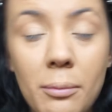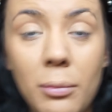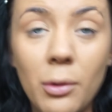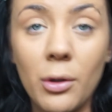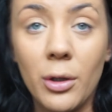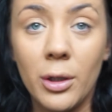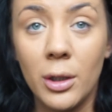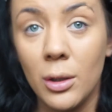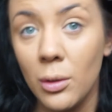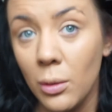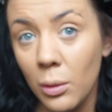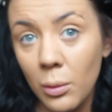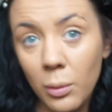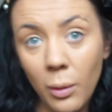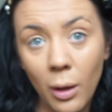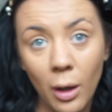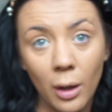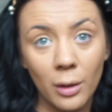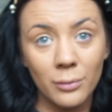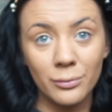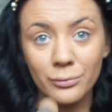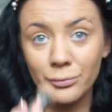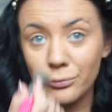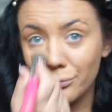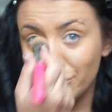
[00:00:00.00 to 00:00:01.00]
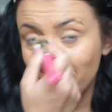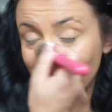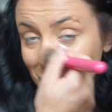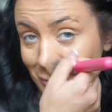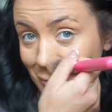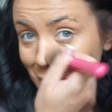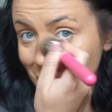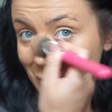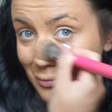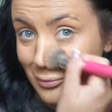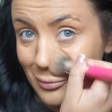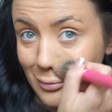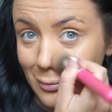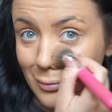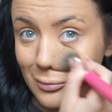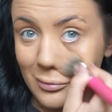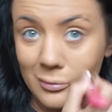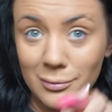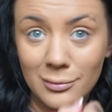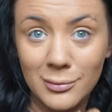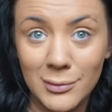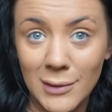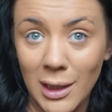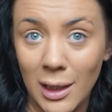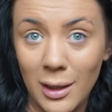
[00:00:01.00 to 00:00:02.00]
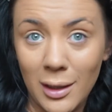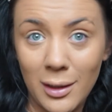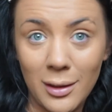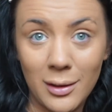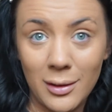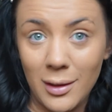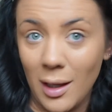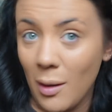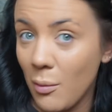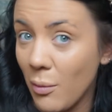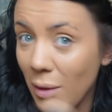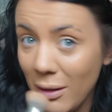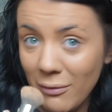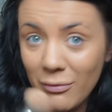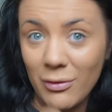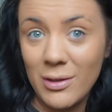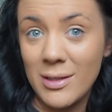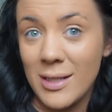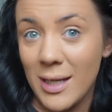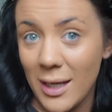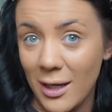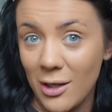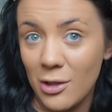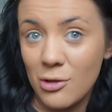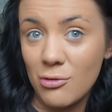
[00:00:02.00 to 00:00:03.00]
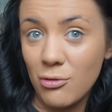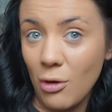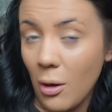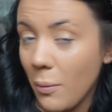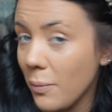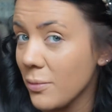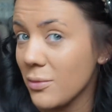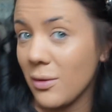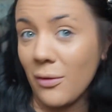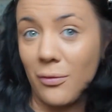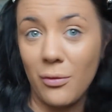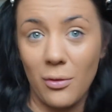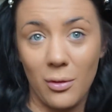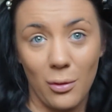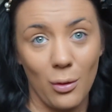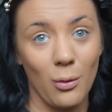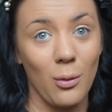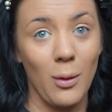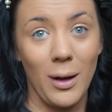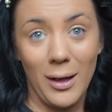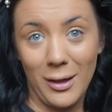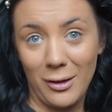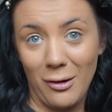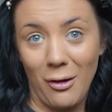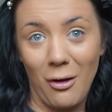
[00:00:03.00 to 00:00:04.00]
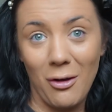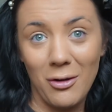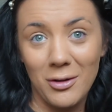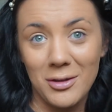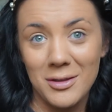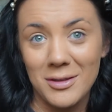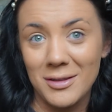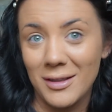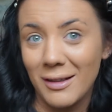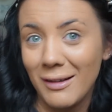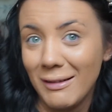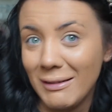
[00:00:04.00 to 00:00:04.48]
But you know what? I'm waiting for this hair to drop, so I thought, why not